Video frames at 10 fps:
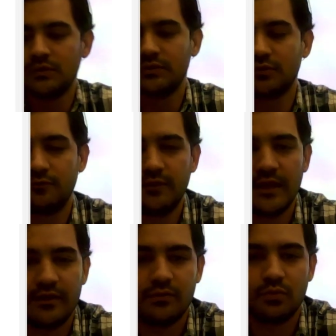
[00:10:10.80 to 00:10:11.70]
So we
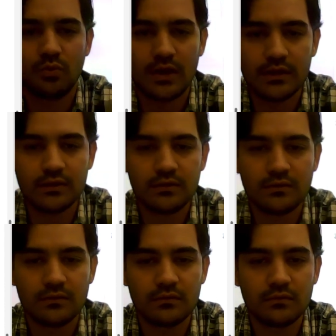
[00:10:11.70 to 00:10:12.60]
have
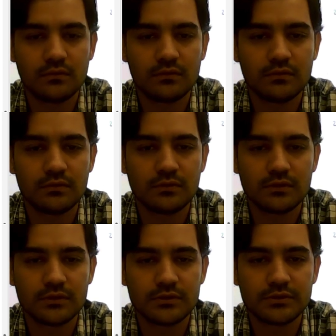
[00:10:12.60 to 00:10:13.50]
one
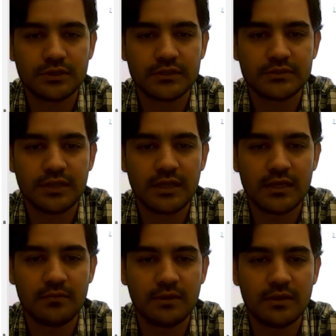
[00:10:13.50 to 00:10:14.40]
stress
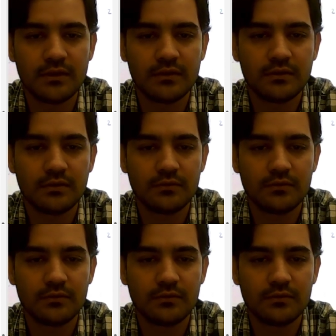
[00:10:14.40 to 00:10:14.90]
element